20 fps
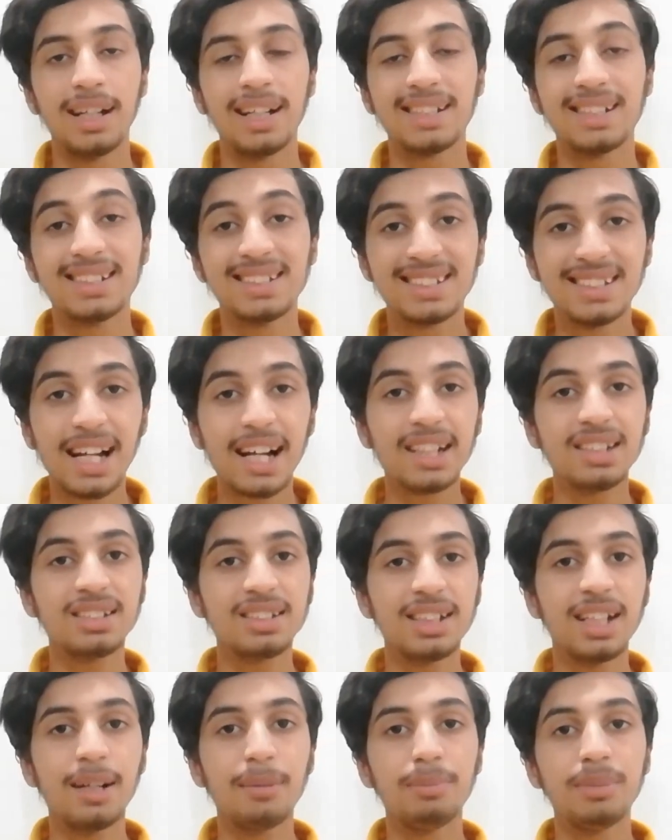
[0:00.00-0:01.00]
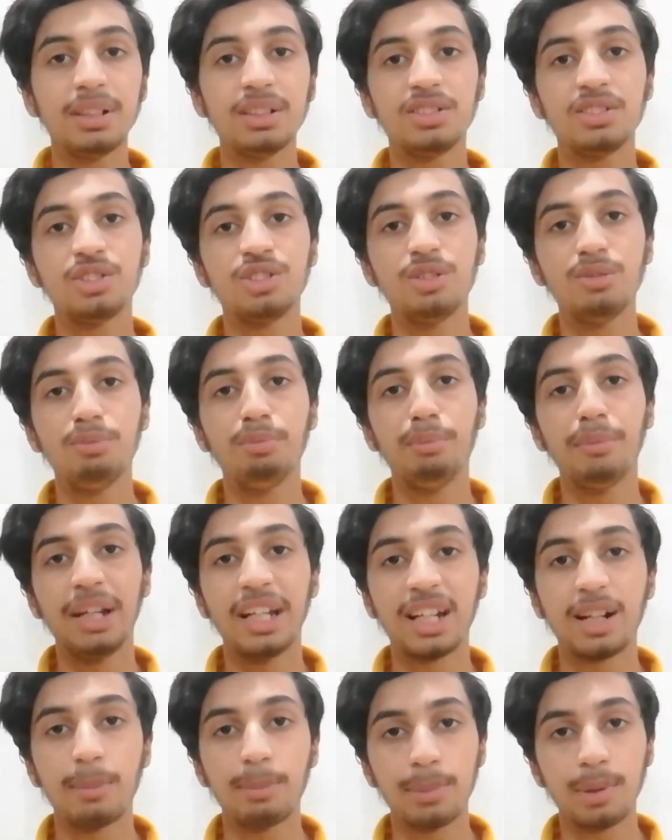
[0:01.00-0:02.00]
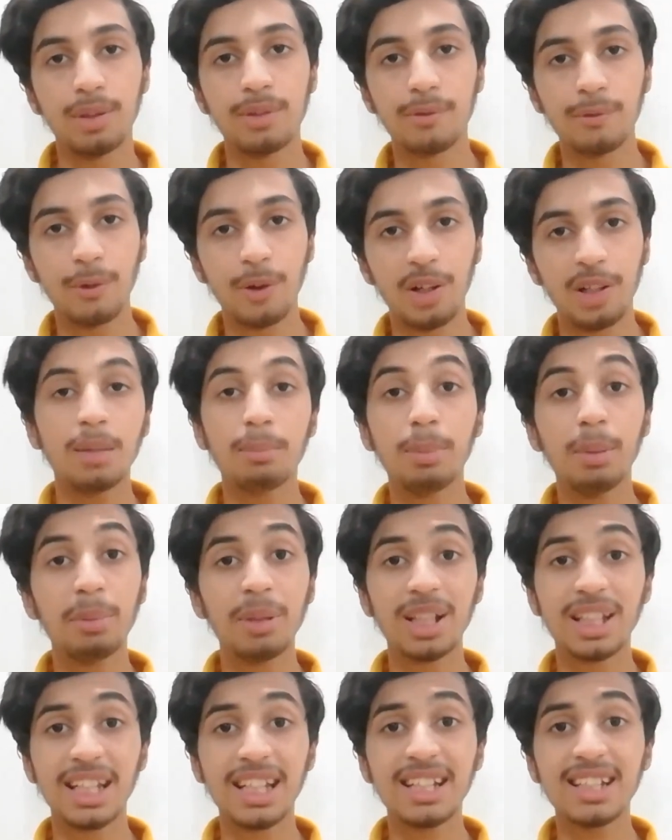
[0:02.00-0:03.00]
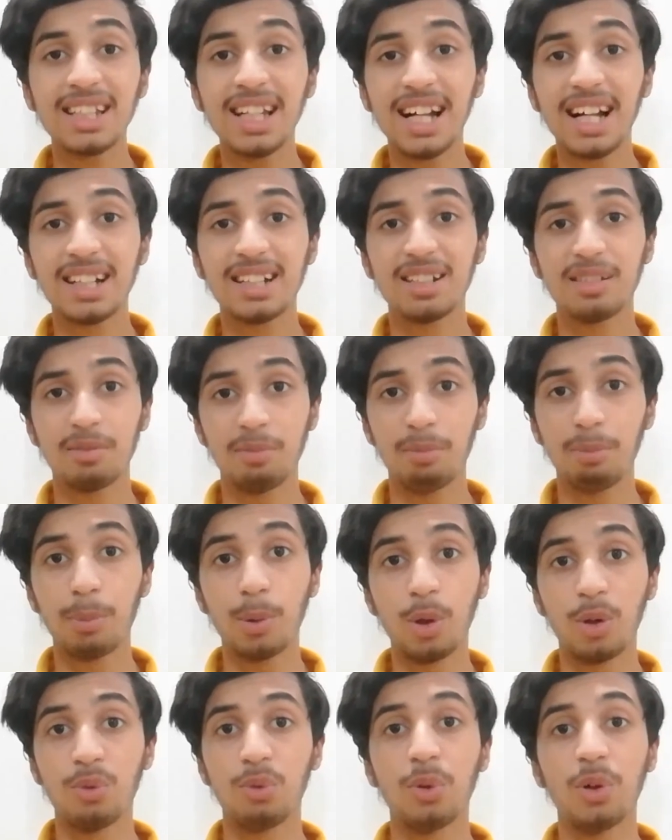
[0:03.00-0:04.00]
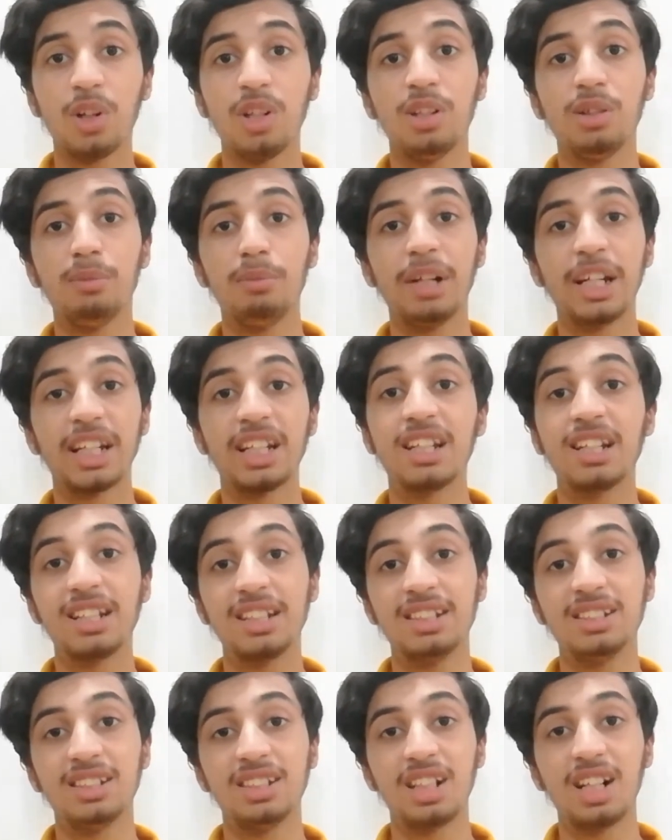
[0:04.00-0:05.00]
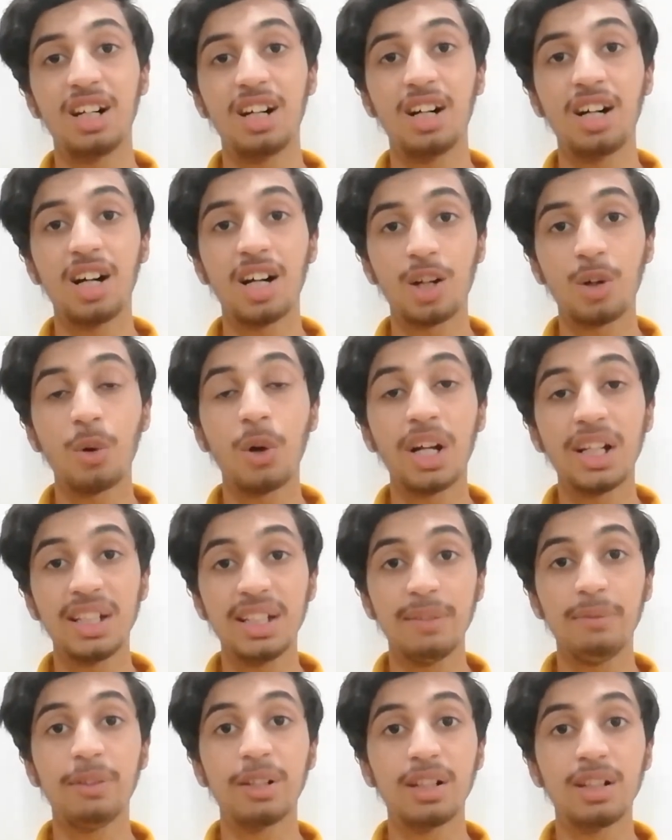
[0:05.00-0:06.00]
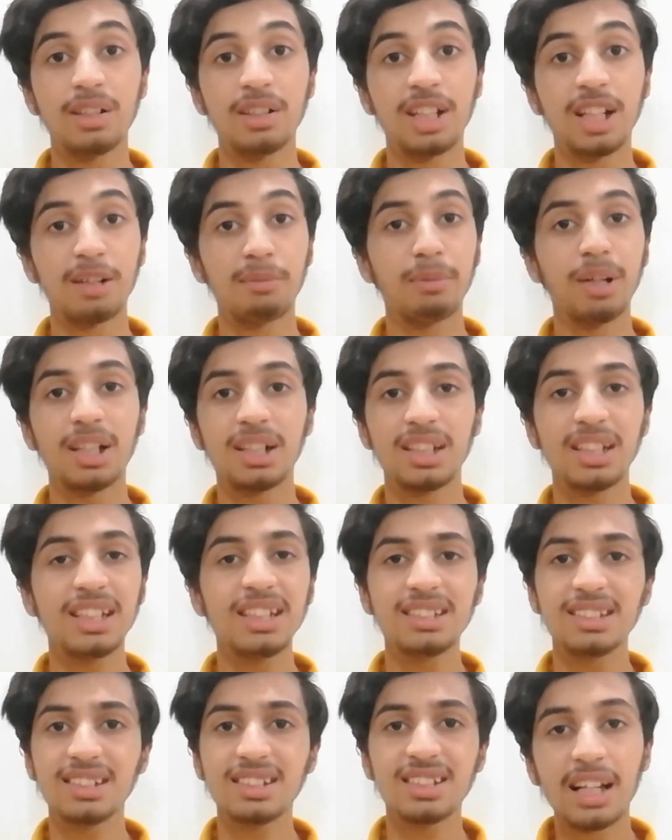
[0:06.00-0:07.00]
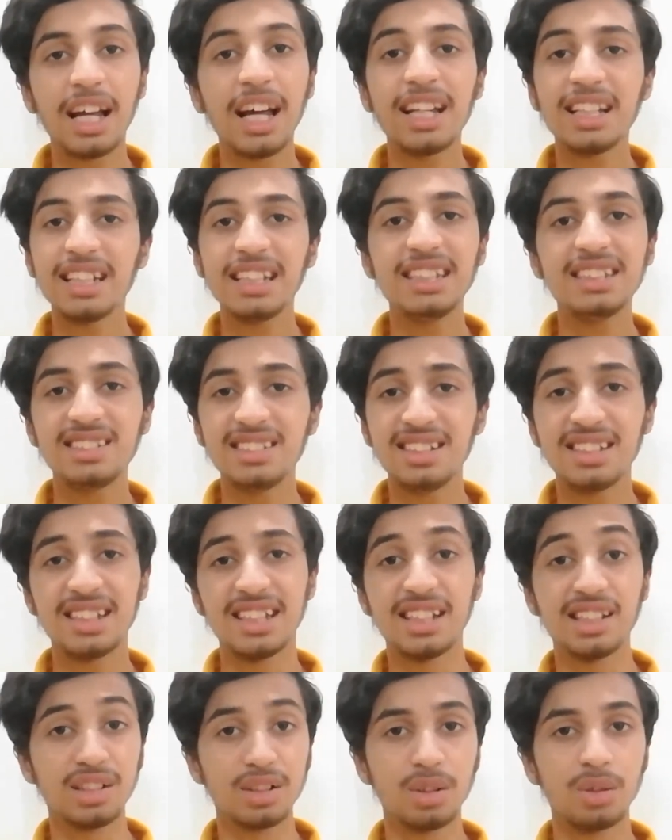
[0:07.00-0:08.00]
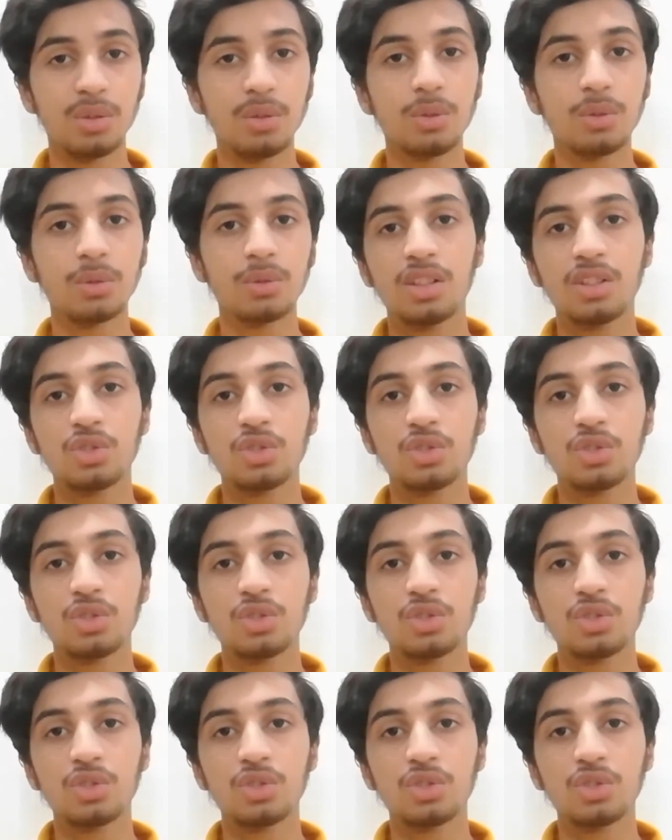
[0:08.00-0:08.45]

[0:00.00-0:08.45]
And the second step is to make a portfolio. People think that portfolio making is a quite difficult thing, but it's an easy thing to do.